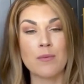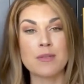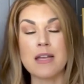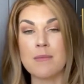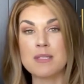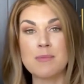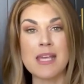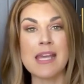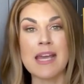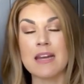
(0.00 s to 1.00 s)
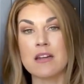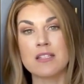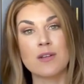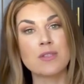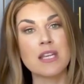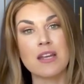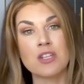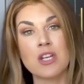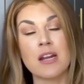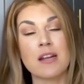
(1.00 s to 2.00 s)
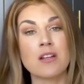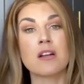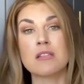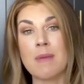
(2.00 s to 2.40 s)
I was up speaking at an association and I talked